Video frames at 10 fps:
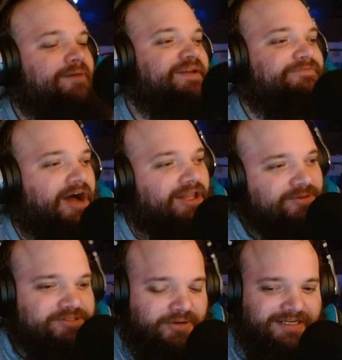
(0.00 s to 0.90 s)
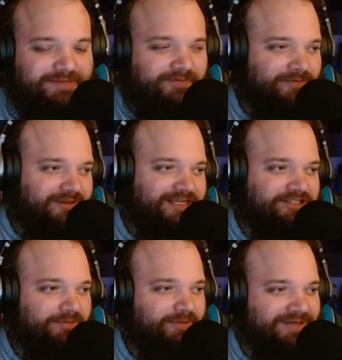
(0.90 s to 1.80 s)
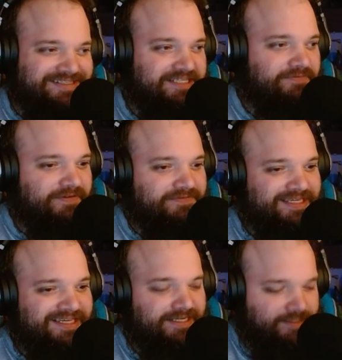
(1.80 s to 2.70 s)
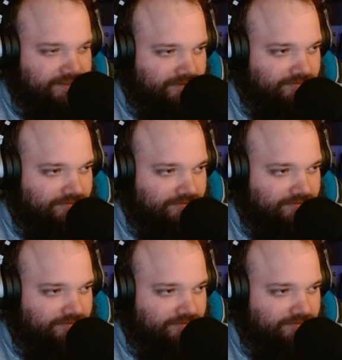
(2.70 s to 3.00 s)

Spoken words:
many followers do I need before they show me what a D15 is?